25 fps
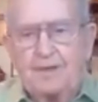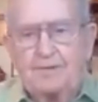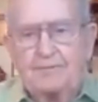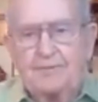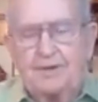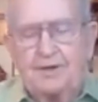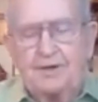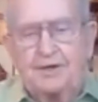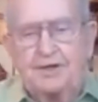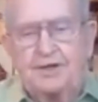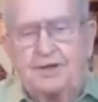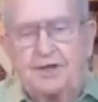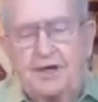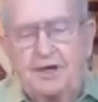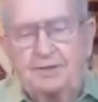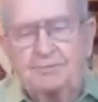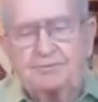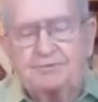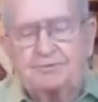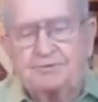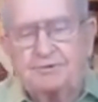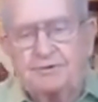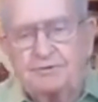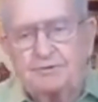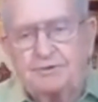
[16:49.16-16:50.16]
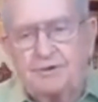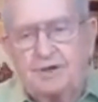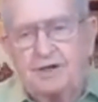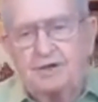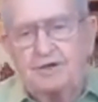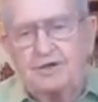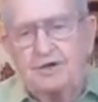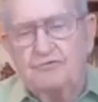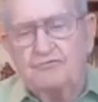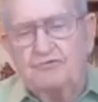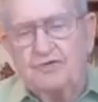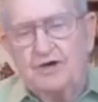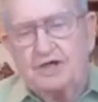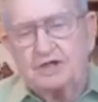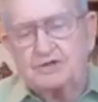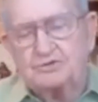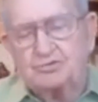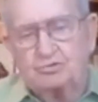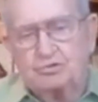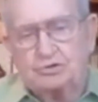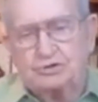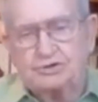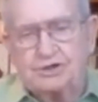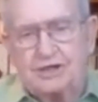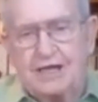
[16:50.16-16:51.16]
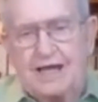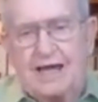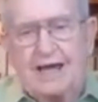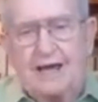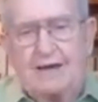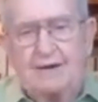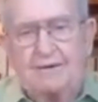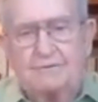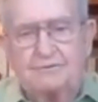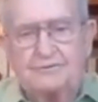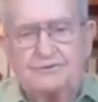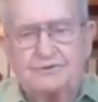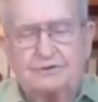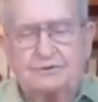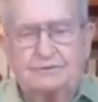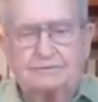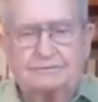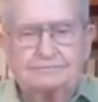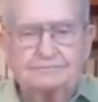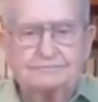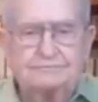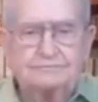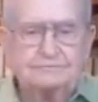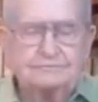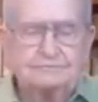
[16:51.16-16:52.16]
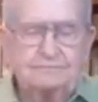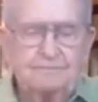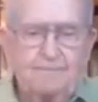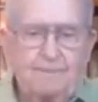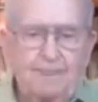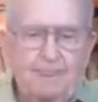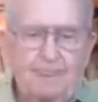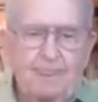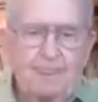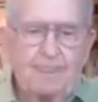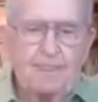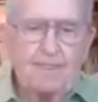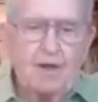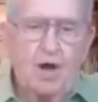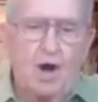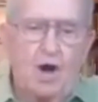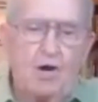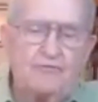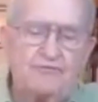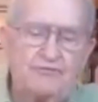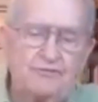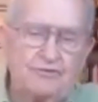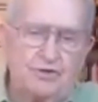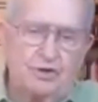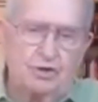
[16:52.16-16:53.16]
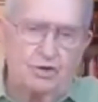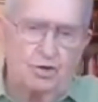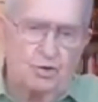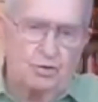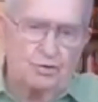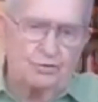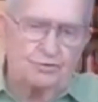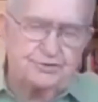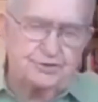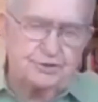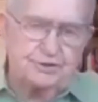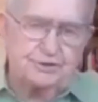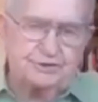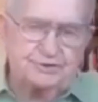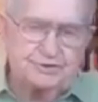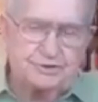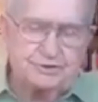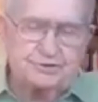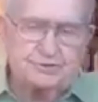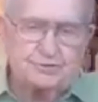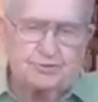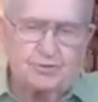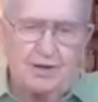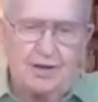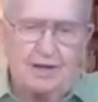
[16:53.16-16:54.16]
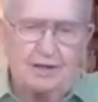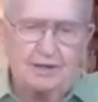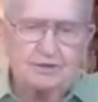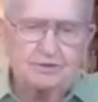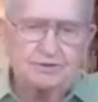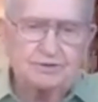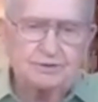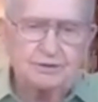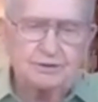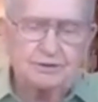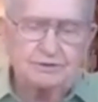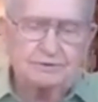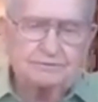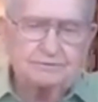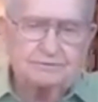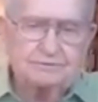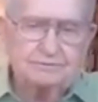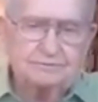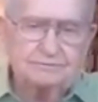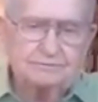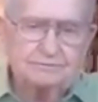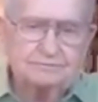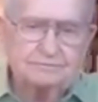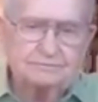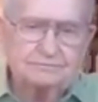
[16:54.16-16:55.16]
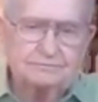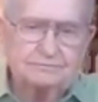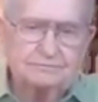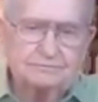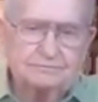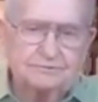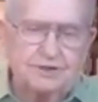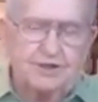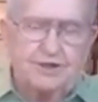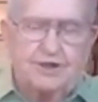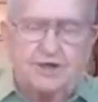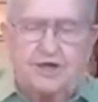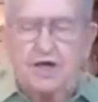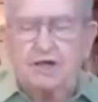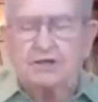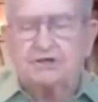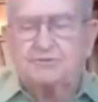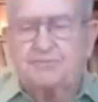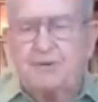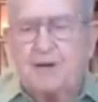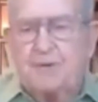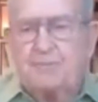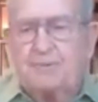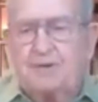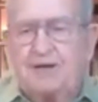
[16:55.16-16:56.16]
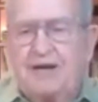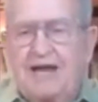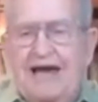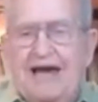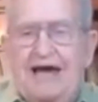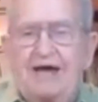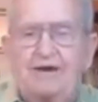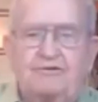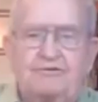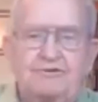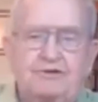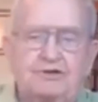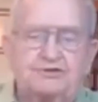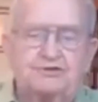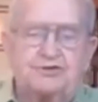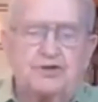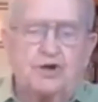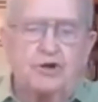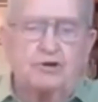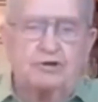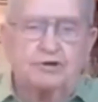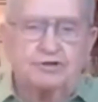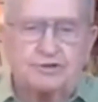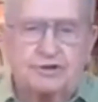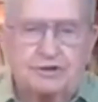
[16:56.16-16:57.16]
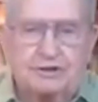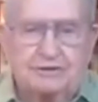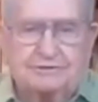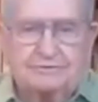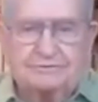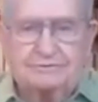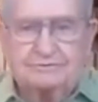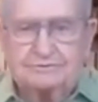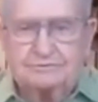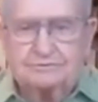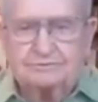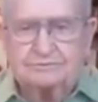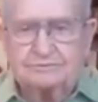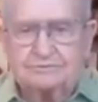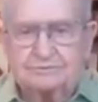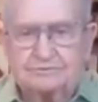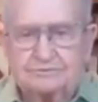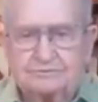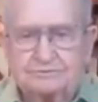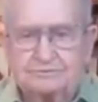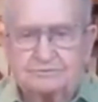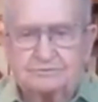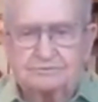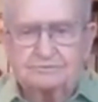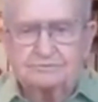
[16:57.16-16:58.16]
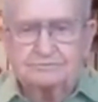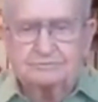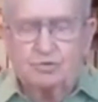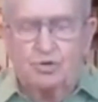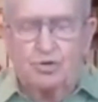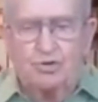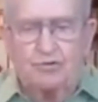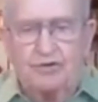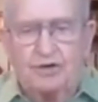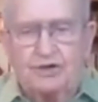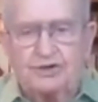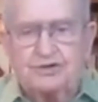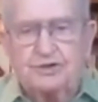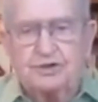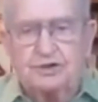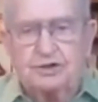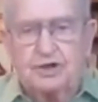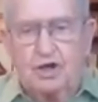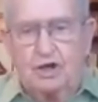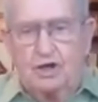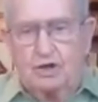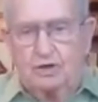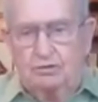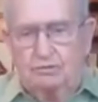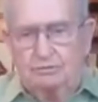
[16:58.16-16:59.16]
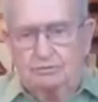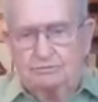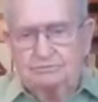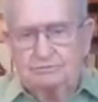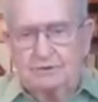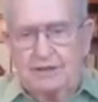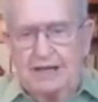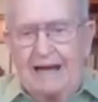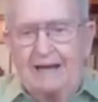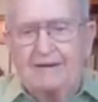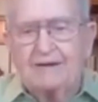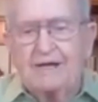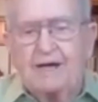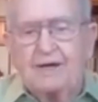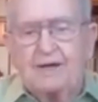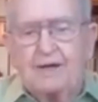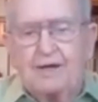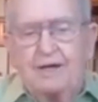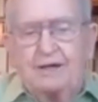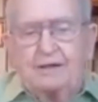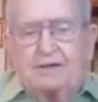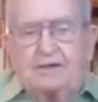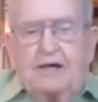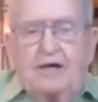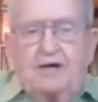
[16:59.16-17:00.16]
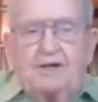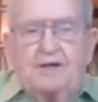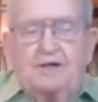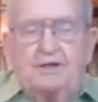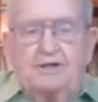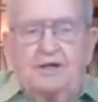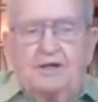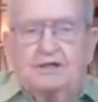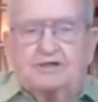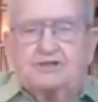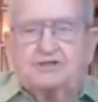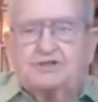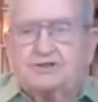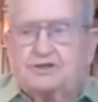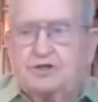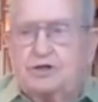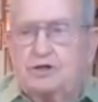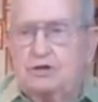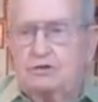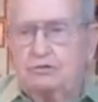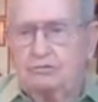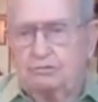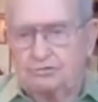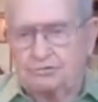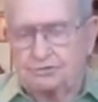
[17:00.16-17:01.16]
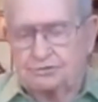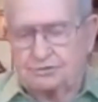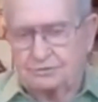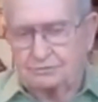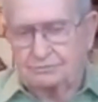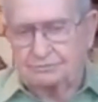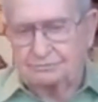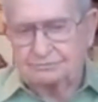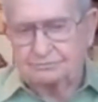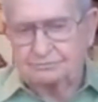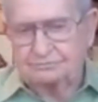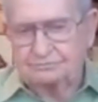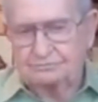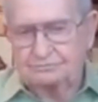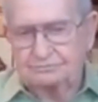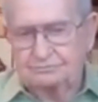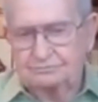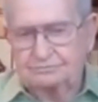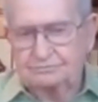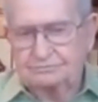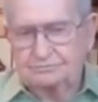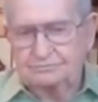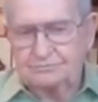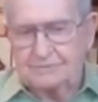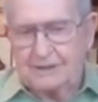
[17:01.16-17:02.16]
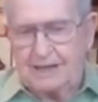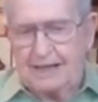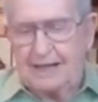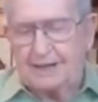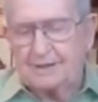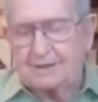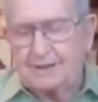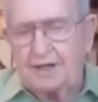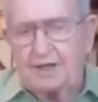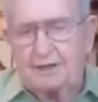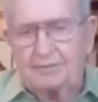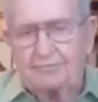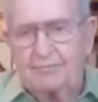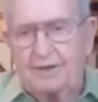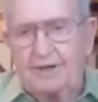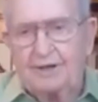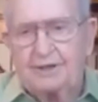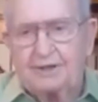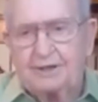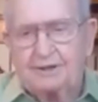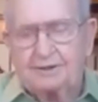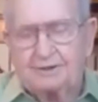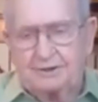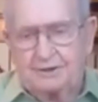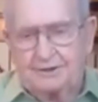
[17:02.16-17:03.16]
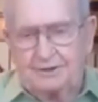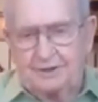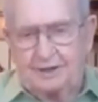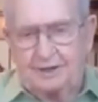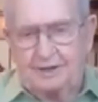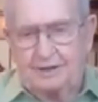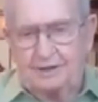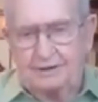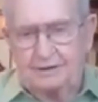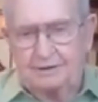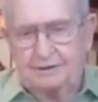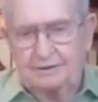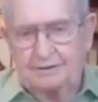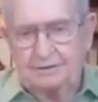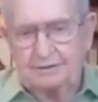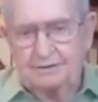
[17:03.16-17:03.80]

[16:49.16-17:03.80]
that keeps individuals' lives off of the Lord Jesus Christ. It keeps people out of the church where they should go. I got, got an excuse I can't make it today.